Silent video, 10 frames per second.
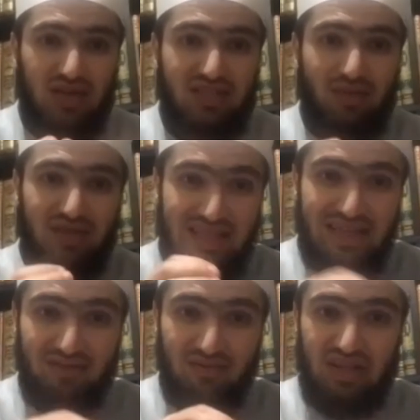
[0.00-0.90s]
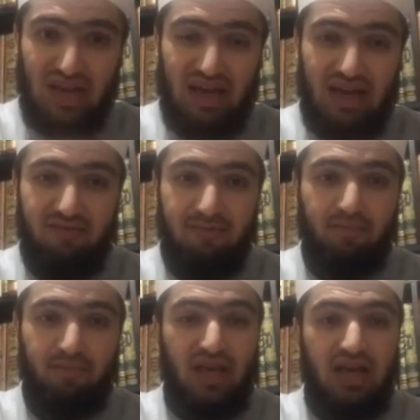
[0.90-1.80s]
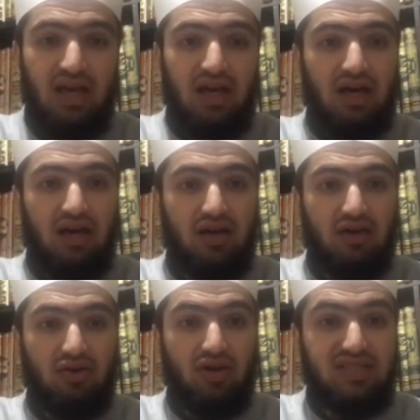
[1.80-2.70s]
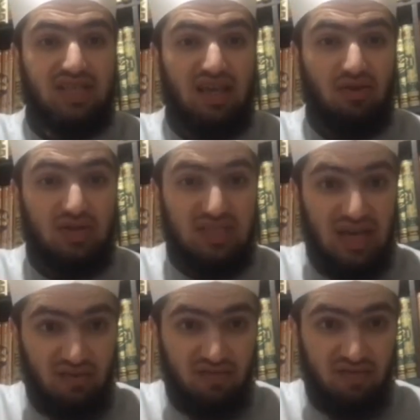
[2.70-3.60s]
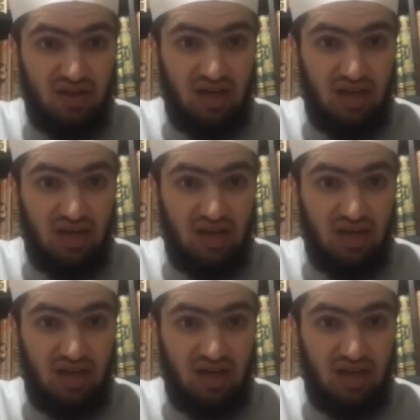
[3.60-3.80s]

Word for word: accept this little bit that I have. Uh, you're not seeing yourself